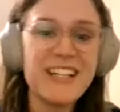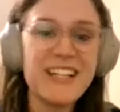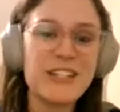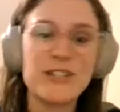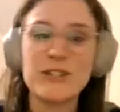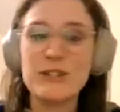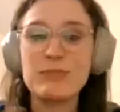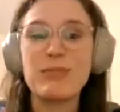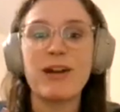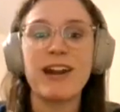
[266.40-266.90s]

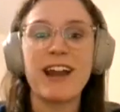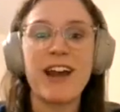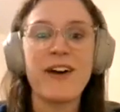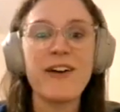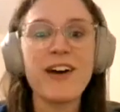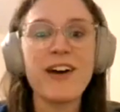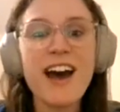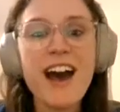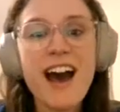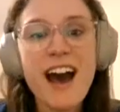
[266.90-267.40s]
just spread out.
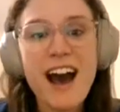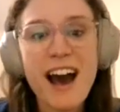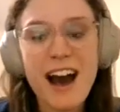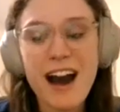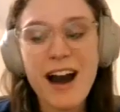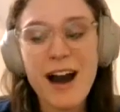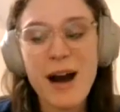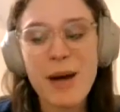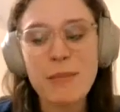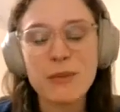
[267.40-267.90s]

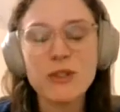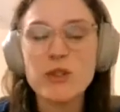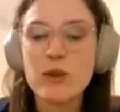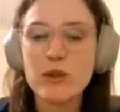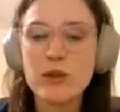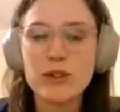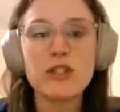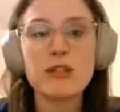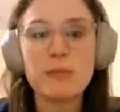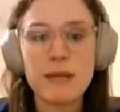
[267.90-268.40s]
So I
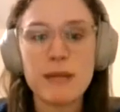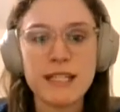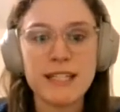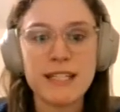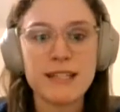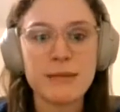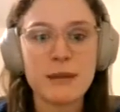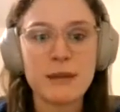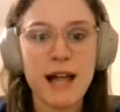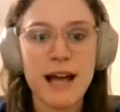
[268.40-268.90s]
was just missing
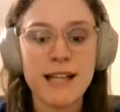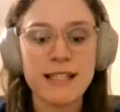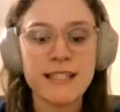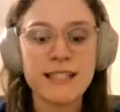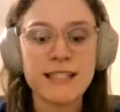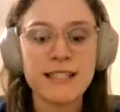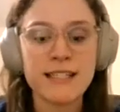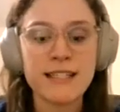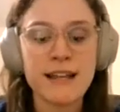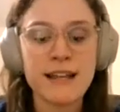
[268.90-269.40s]
some
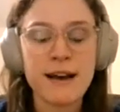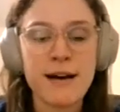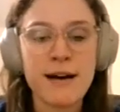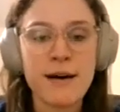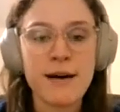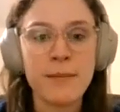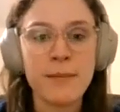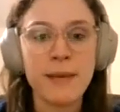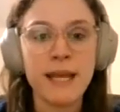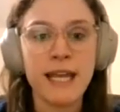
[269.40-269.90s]
classes.
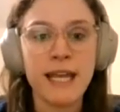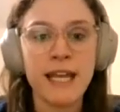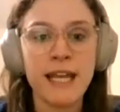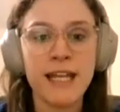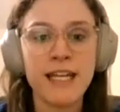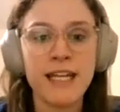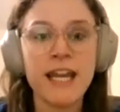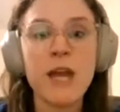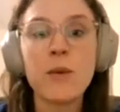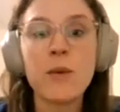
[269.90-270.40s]

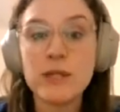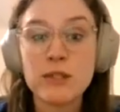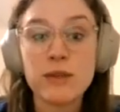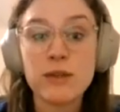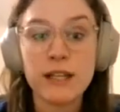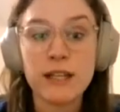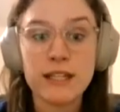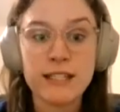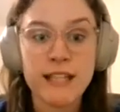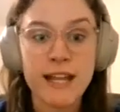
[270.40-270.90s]
And I was
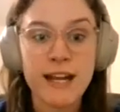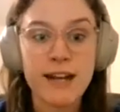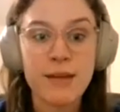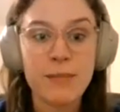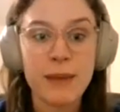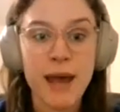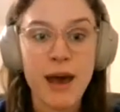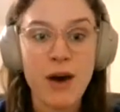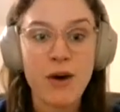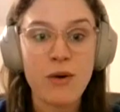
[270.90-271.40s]
really excited
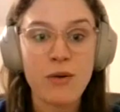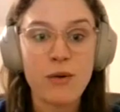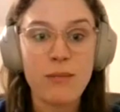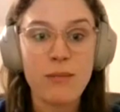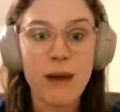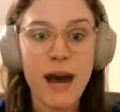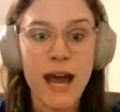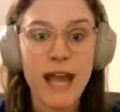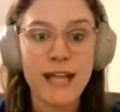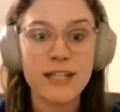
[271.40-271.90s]
about
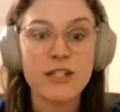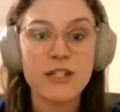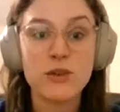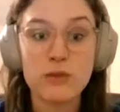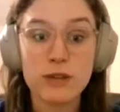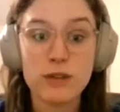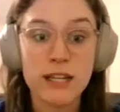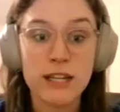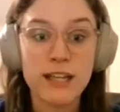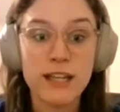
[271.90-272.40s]
my
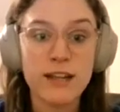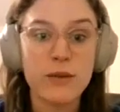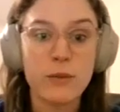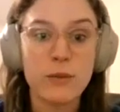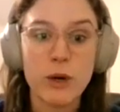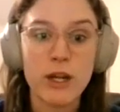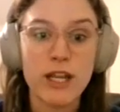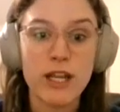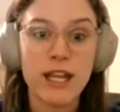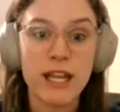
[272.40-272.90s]
degree
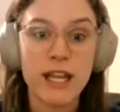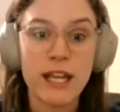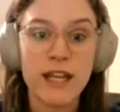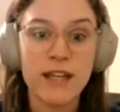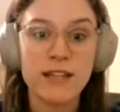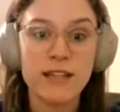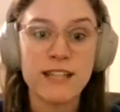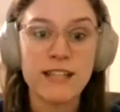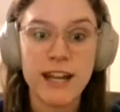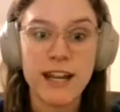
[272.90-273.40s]
working
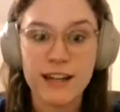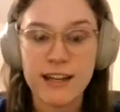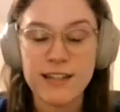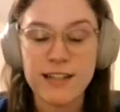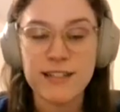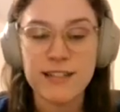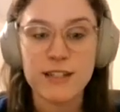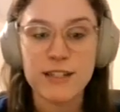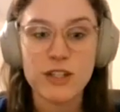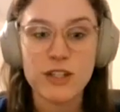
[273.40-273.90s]
in
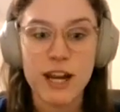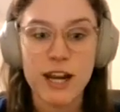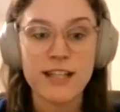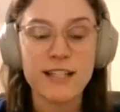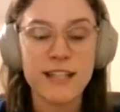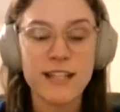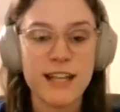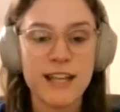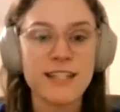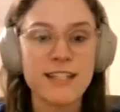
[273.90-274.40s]
diagnostic genetic
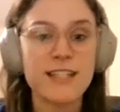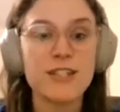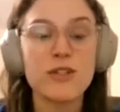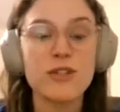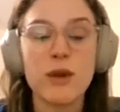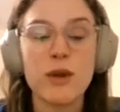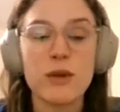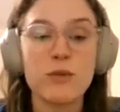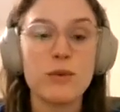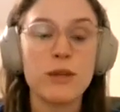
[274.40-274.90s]
sciences.
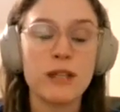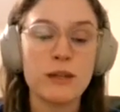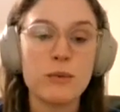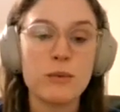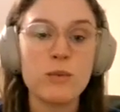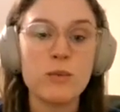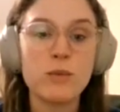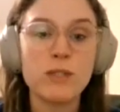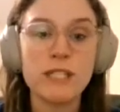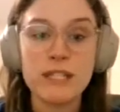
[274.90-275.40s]
So I really
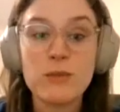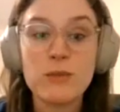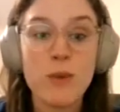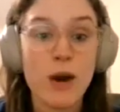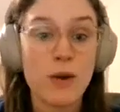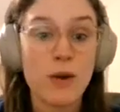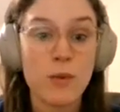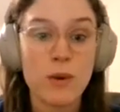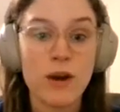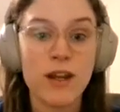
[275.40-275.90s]
did
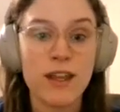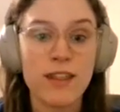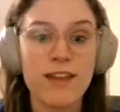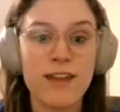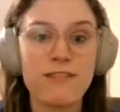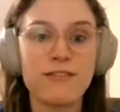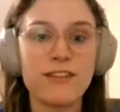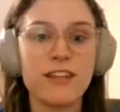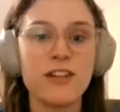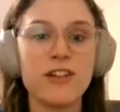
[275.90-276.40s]
want to work in
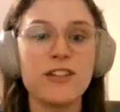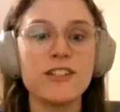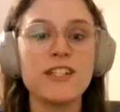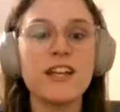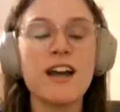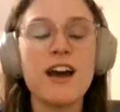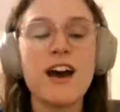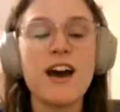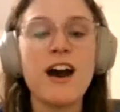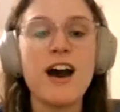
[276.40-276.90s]
that field.
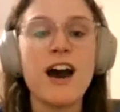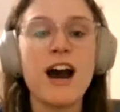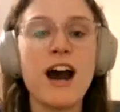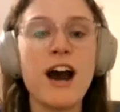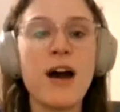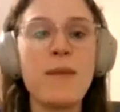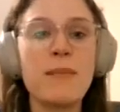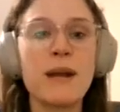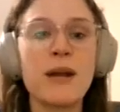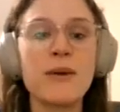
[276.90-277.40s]

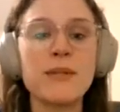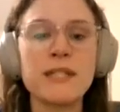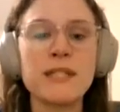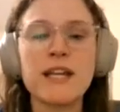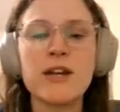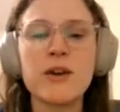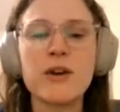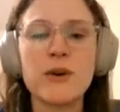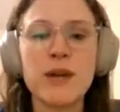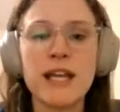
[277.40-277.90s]
But I was
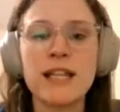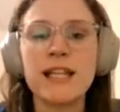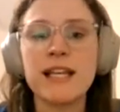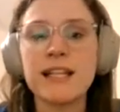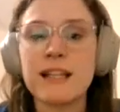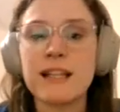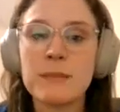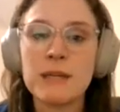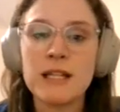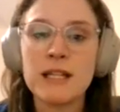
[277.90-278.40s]
like, okay,
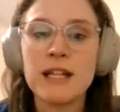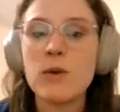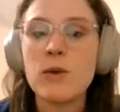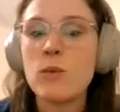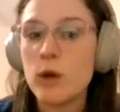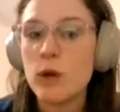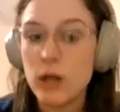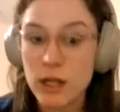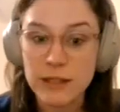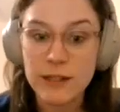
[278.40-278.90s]
let me
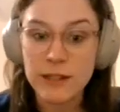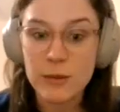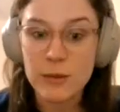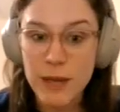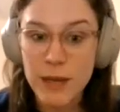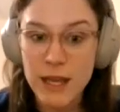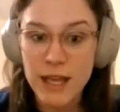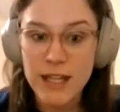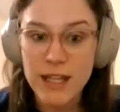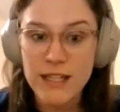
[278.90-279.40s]
work a little
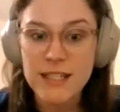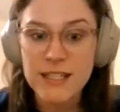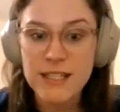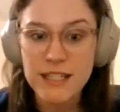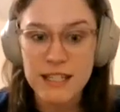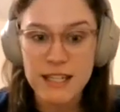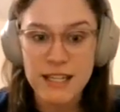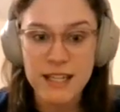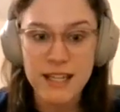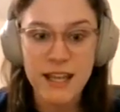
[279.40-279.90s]
bit and
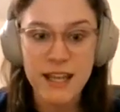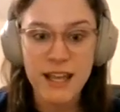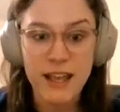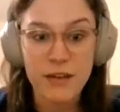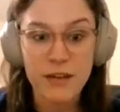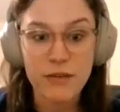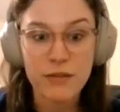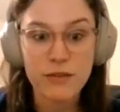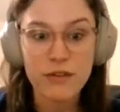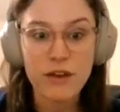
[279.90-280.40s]
see
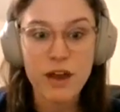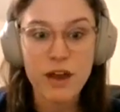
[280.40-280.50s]
if